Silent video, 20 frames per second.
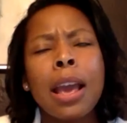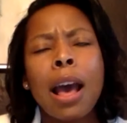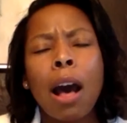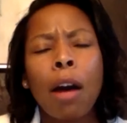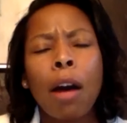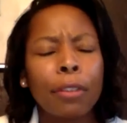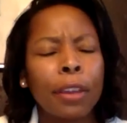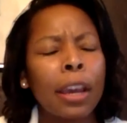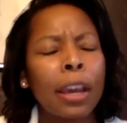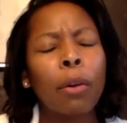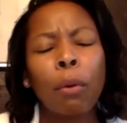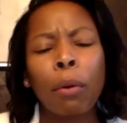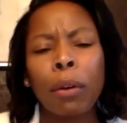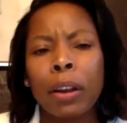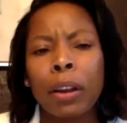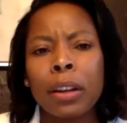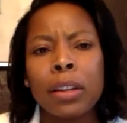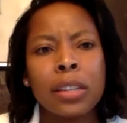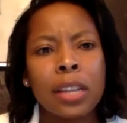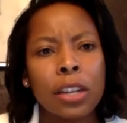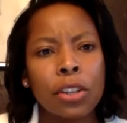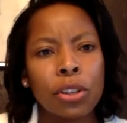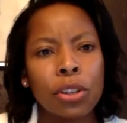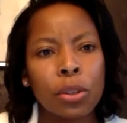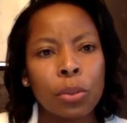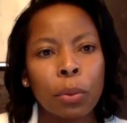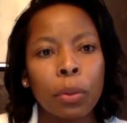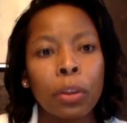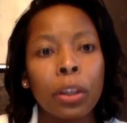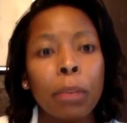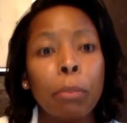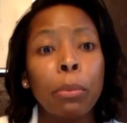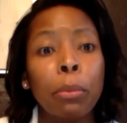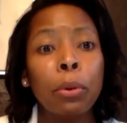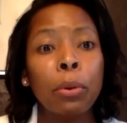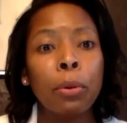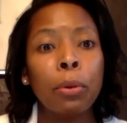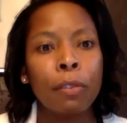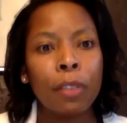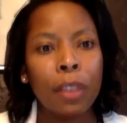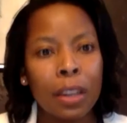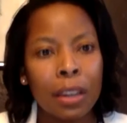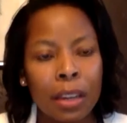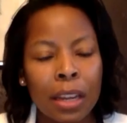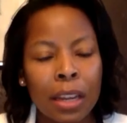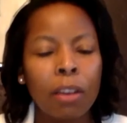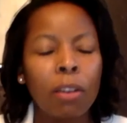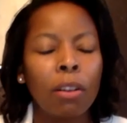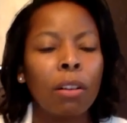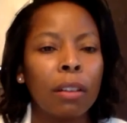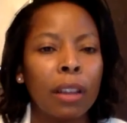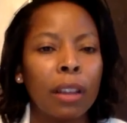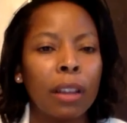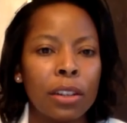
healthcare organizations really move the needle